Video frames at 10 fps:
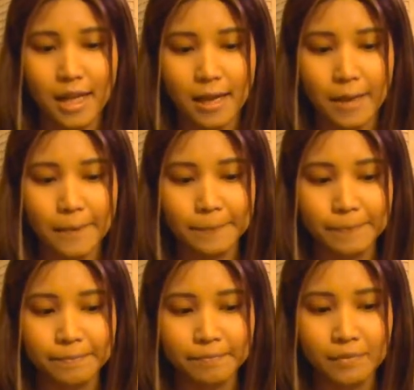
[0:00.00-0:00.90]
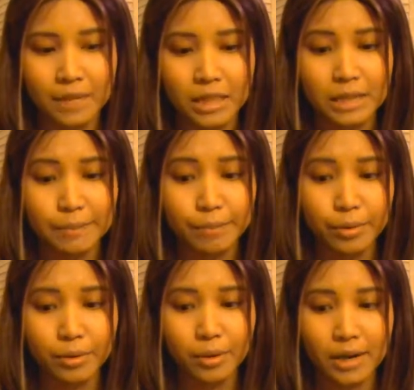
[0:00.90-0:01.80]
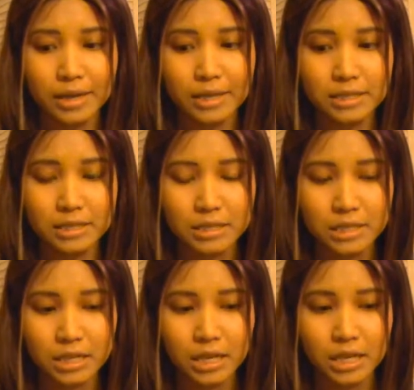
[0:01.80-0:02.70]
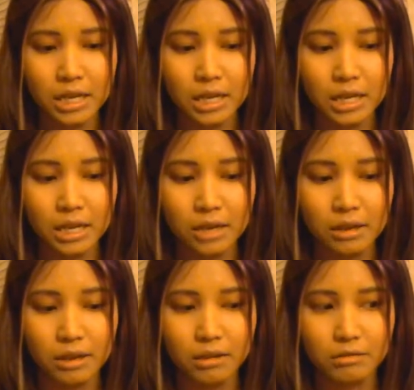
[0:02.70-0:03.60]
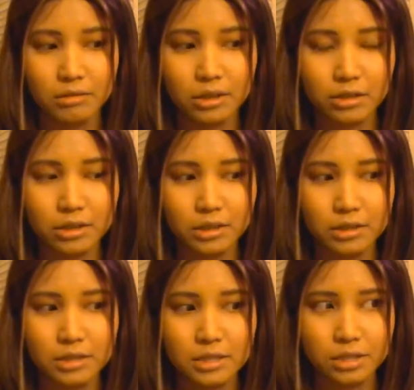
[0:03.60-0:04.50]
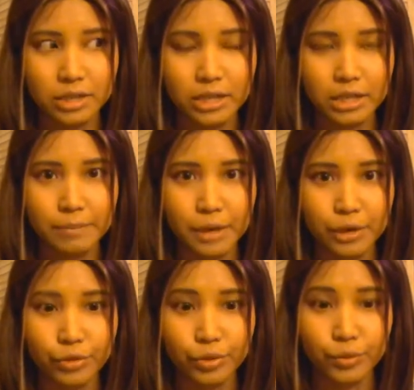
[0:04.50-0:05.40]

The price, they're starting about